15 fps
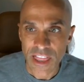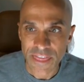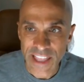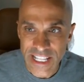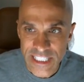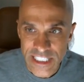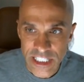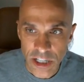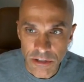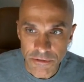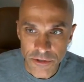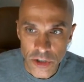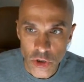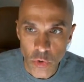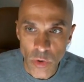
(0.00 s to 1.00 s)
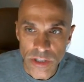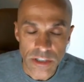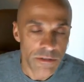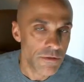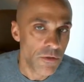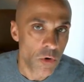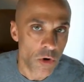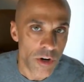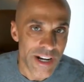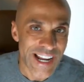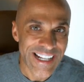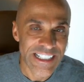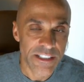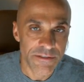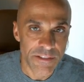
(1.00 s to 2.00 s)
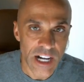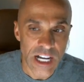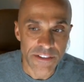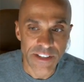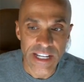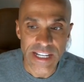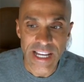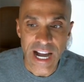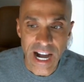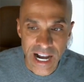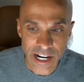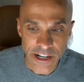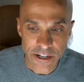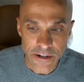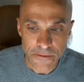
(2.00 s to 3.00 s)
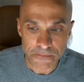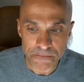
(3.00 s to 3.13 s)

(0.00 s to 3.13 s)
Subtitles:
that sell for $24.95 and higher.